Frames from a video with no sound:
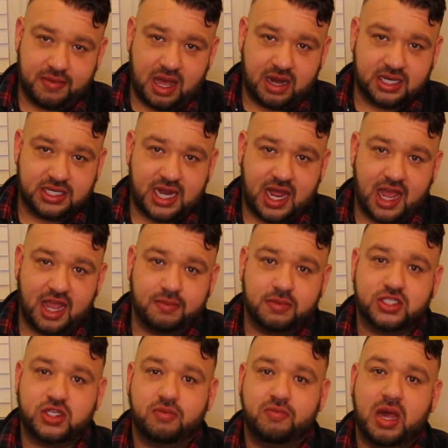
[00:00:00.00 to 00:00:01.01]
amount of time.
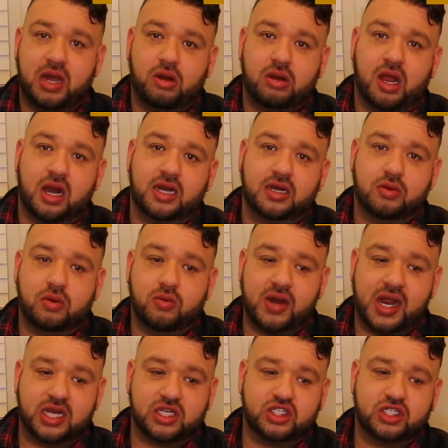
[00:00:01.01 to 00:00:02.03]
So Meadowlark
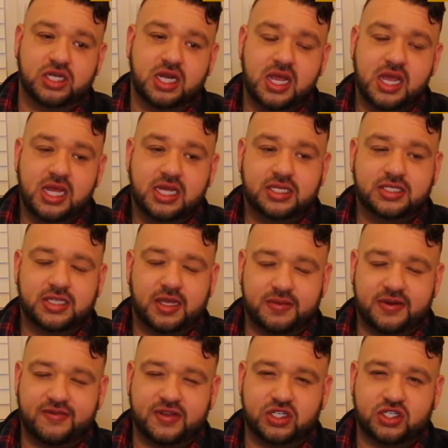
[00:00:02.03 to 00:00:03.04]
Ranch
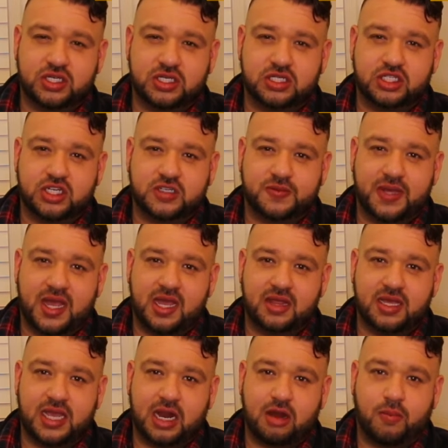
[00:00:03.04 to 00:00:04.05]
subdivision just
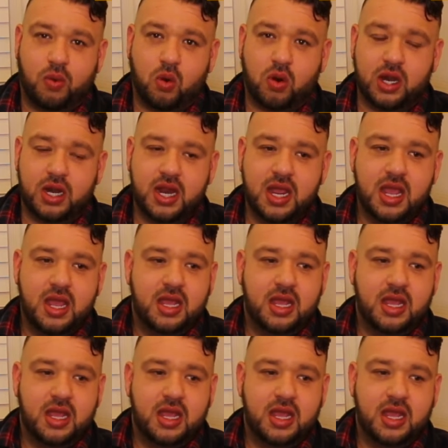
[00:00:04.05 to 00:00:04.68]
behind the airport,